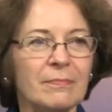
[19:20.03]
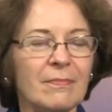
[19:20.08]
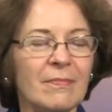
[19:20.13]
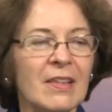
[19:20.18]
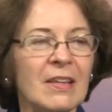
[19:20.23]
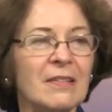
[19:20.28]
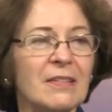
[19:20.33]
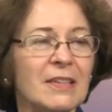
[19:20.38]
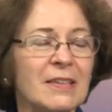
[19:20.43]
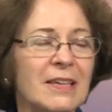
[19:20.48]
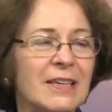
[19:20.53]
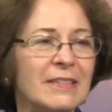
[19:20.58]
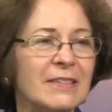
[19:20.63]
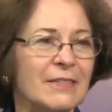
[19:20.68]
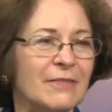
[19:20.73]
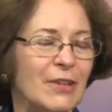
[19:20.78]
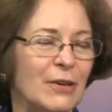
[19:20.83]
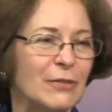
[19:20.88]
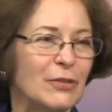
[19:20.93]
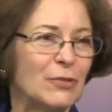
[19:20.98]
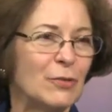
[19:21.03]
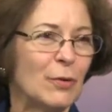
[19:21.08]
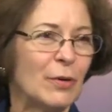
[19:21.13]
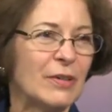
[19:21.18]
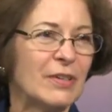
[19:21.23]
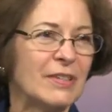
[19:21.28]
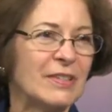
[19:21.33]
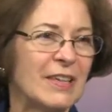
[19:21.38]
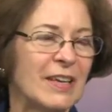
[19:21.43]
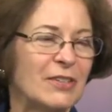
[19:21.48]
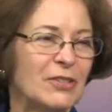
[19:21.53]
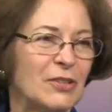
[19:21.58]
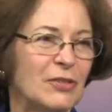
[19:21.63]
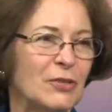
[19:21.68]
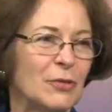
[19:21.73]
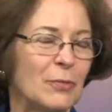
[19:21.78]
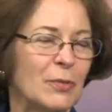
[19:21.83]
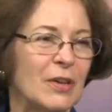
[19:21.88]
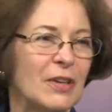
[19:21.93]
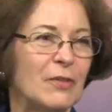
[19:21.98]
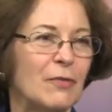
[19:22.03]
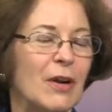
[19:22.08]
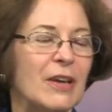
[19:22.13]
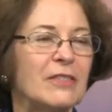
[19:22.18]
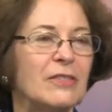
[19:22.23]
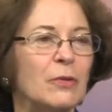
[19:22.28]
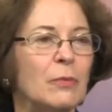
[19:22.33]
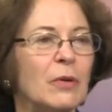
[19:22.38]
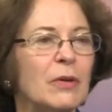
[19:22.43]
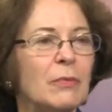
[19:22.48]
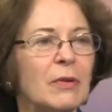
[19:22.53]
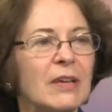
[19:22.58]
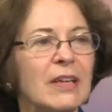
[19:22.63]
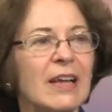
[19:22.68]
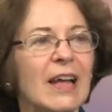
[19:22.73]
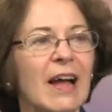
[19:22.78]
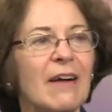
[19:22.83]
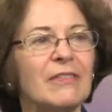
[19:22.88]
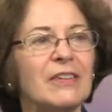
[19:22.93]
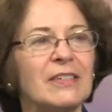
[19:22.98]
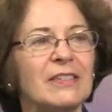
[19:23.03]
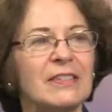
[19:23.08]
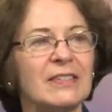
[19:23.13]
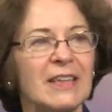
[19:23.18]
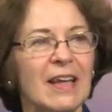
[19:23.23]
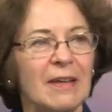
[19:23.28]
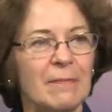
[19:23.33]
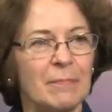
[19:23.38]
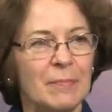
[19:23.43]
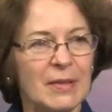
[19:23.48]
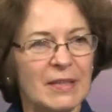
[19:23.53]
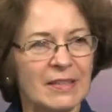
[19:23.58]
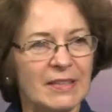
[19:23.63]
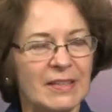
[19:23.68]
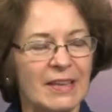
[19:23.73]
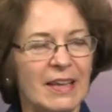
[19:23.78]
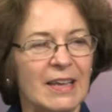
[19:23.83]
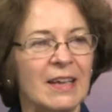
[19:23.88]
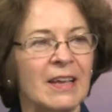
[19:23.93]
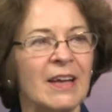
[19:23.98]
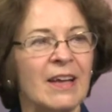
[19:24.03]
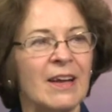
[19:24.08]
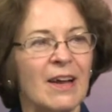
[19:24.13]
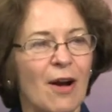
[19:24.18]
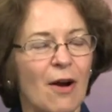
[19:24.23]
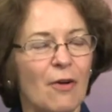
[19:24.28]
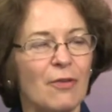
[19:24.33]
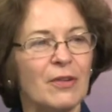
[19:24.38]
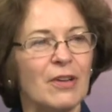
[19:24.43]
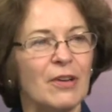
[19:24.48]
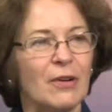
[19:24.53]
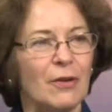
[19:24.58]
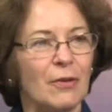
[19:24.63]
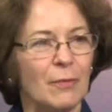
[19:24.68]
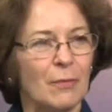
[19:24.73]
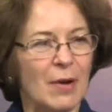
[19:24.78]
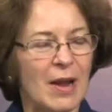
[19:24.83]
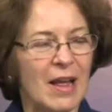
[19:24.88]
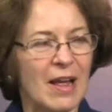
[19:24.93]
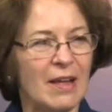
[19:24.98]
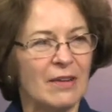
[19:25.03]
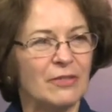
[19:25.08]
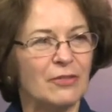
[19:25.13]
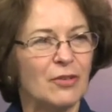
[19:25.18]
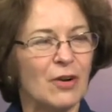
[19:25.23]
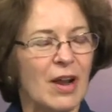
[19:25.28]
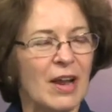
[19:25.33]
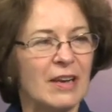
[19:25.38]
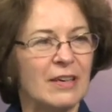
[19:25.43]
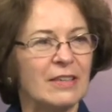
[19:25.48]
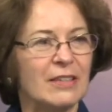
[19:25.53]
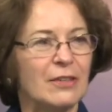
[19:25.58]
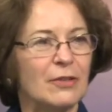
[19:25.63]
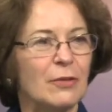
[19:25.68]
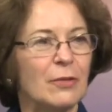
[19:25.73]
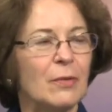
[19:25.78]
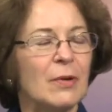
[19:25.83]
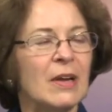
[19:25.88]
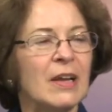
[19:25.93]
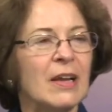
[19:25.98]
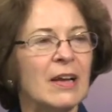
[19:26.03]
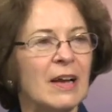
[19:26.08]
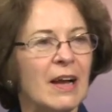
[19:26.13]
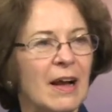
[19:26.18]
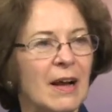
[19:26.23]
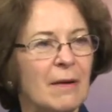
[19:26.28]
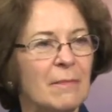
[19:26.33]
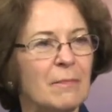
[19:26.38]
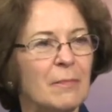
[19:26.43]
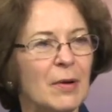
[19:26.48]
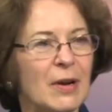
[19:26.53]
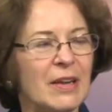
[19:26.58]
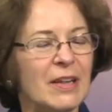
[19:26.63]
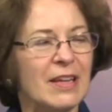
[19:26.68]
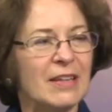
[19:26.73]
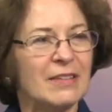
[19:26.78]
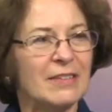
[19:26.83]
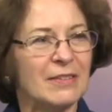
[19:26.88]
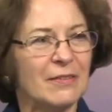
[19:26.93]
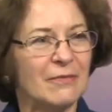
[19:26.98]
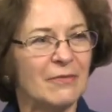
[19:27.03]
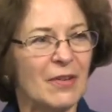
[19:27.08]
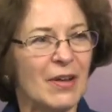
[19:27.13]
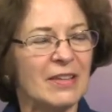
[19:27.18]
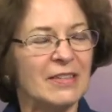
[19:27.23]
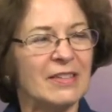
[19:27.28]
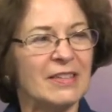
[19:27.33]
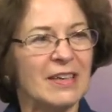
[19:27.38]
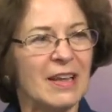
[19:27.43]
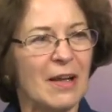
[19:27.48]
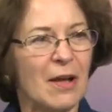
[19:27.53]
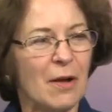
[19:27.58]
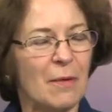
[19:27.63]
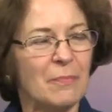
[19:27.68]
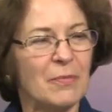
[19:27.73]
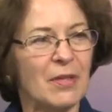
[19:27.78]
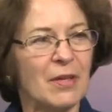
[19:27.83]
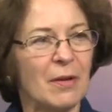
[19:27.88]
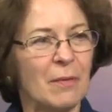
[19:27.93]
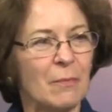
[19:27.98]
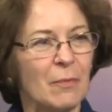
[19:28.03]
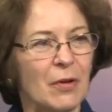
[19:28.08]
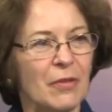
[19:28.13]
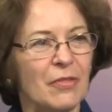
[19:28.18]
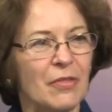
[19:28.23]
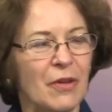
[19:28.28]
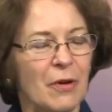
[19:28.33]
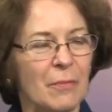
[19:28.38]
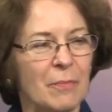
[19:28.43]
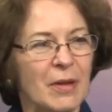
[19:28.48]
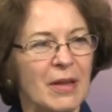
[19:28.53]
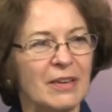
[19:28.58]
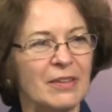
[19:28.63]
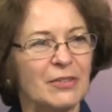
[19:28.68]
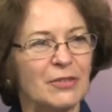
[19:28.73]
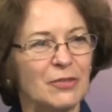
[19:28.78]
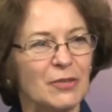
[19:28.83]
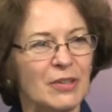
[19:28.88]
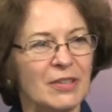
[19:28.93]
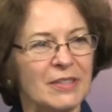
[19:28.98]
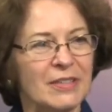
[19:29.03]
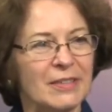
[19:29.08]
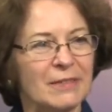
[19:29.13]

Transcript: the needs of those two organizations are really great. So we really have to stay busy all year round trying to bring in some funds to help them with their ministries.